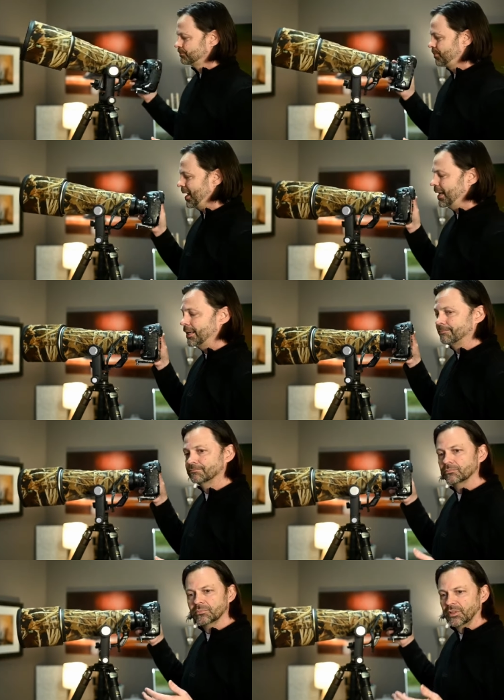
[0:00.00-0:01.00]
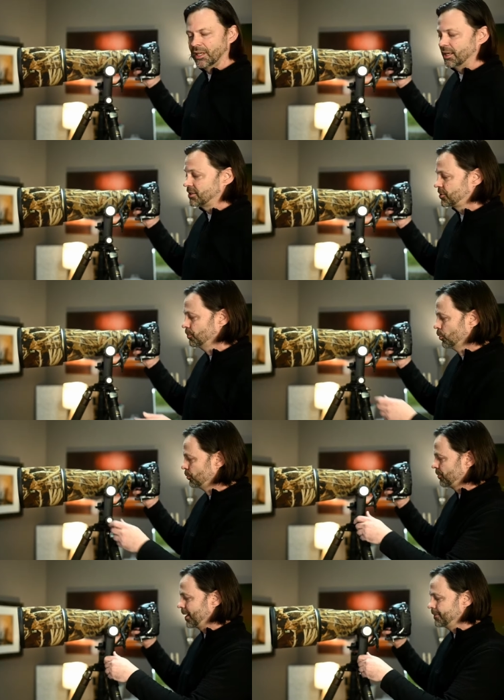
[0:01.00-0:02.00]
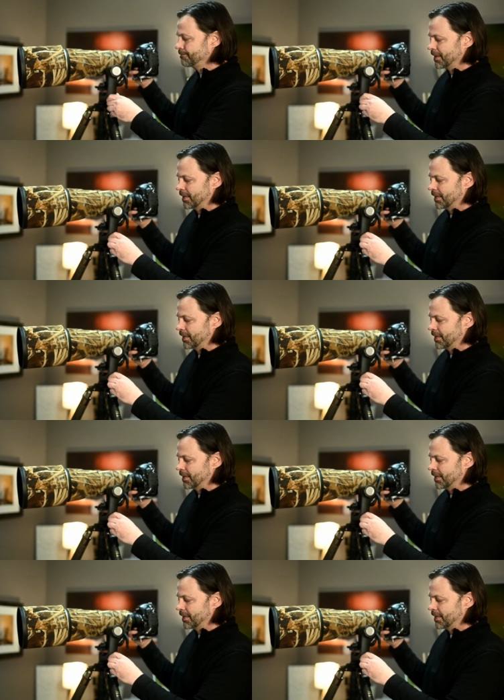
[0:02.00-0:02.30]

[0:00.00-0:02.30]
panning and it's smooth, right?